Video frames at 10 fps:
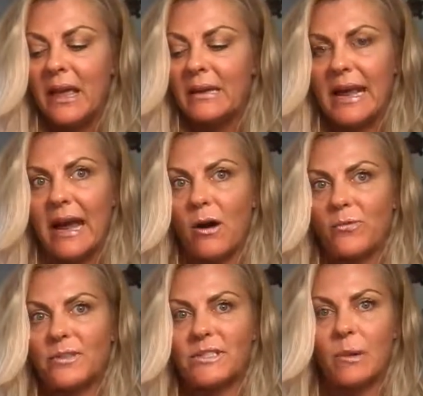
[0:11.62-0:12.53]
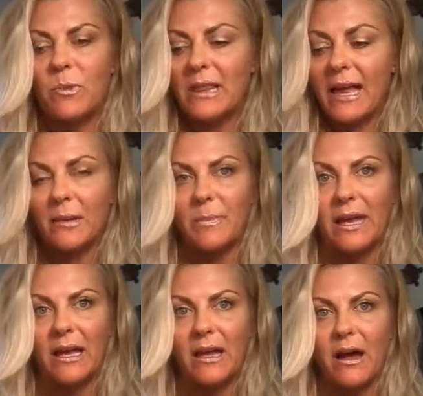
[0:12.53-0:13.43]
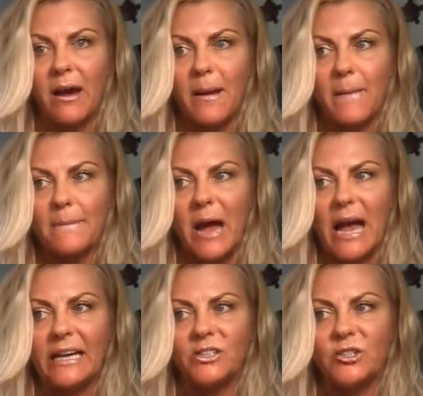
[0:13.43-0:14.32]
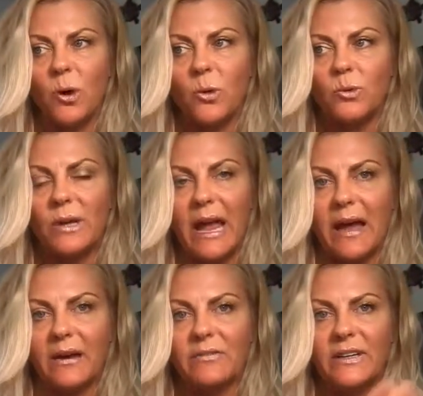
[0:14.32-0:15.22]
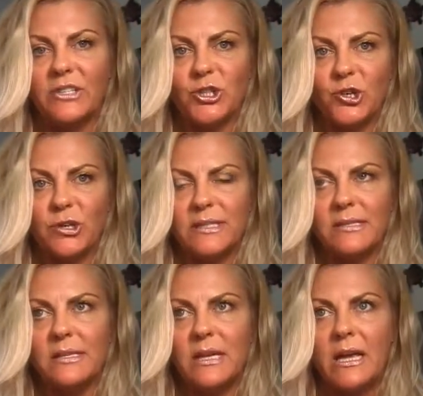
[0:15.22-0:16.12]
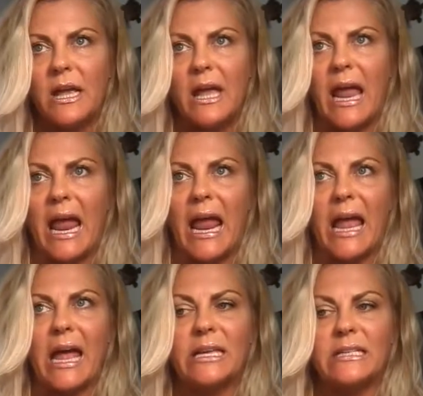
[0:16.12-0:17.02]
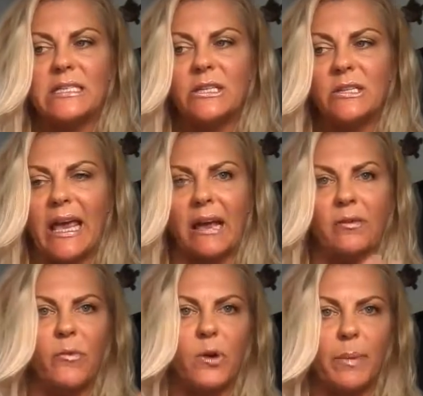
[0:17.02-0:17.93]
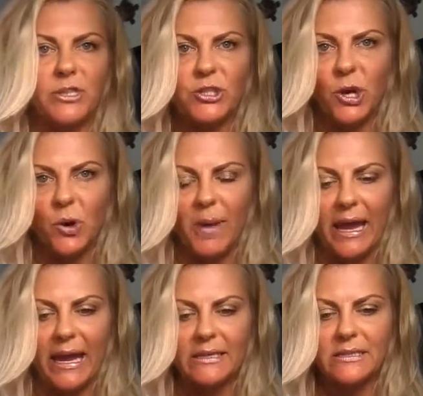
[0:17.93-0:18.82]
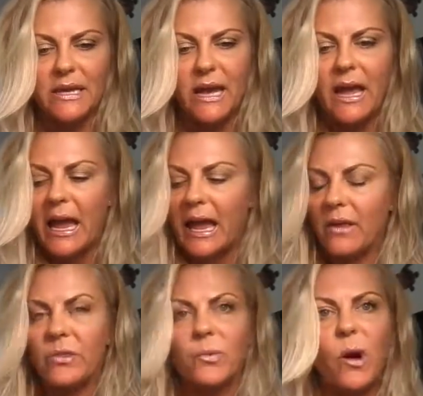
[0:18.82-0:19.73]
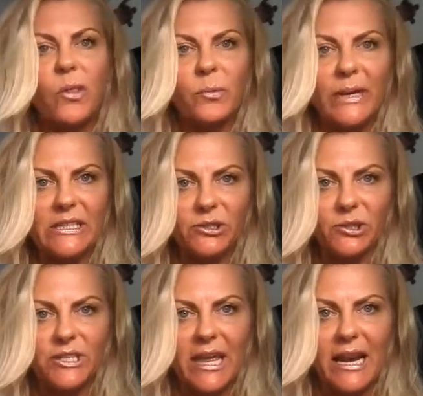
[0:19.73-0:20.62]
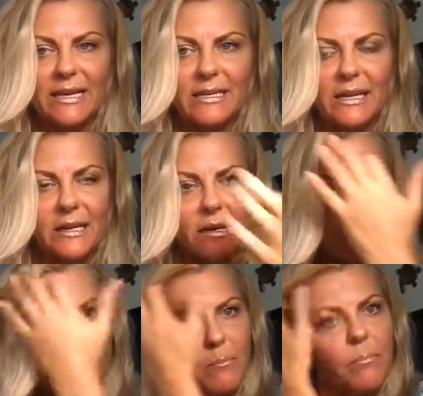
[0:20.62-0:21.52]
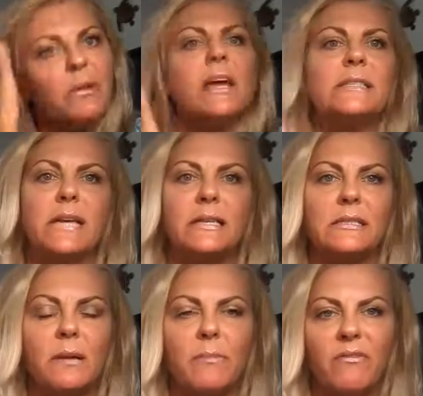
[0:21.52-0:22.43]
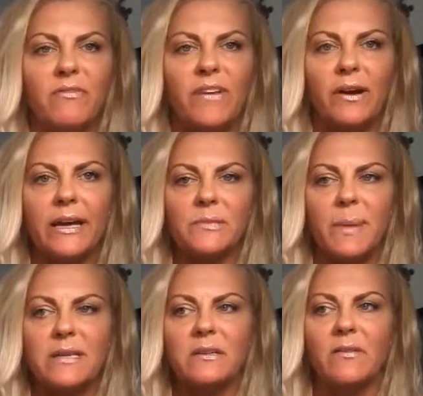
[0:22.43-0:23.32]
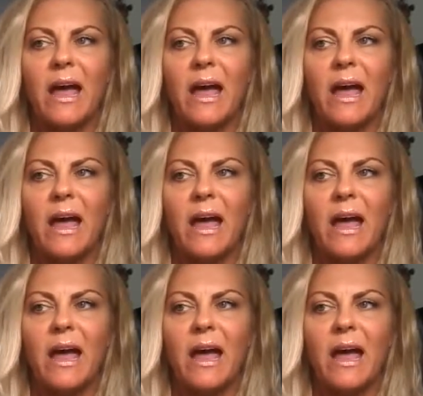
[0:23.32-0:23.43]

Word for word: Now for someone like me, um, I don't have insurance and can't afford a bunch of copays and through all the research that I did, um, blood tests can be very expensive.